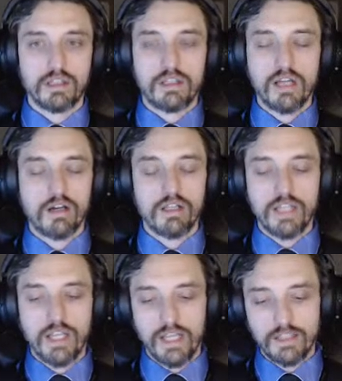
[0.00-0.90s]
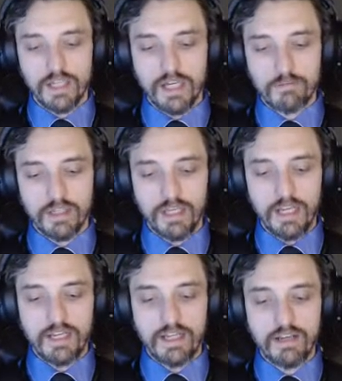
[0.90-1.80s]
No, and um,
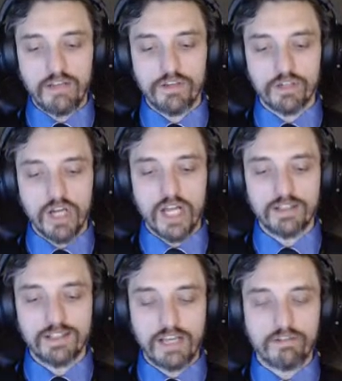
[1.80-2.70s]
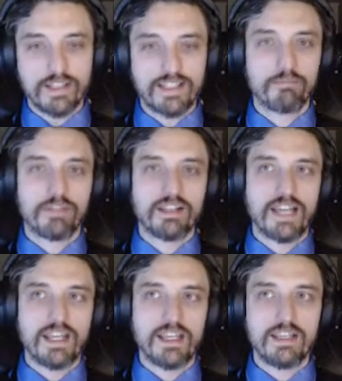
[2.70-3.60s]
and if you're not selling something
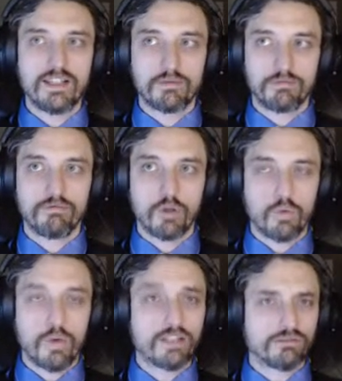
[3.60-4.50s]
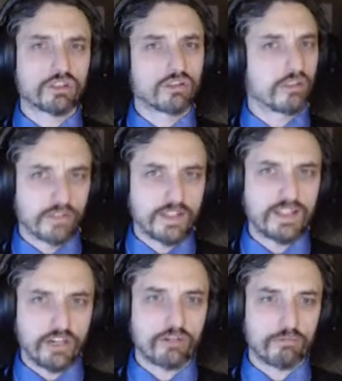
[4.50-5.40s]
that is quite literally
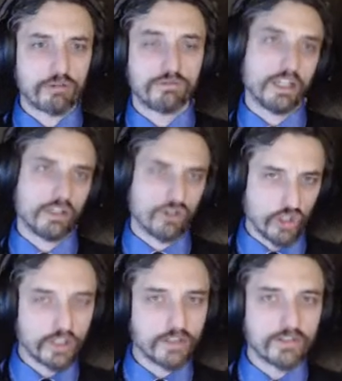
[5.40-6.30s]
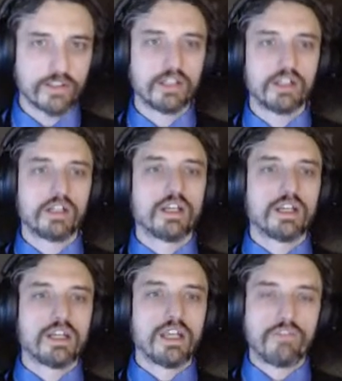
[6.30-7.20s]
recession proof, like insurance,
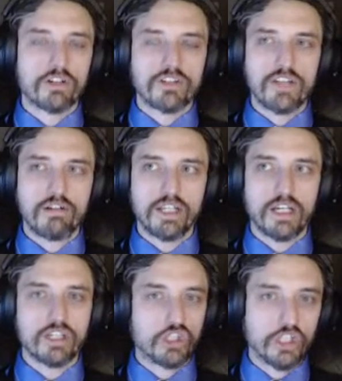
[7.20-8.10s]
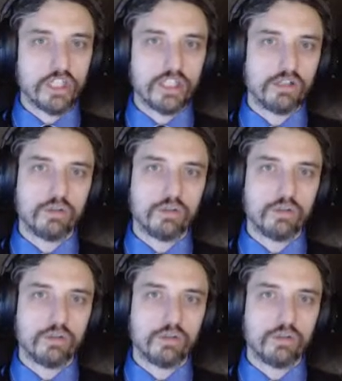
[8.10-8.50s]
if you're selling a good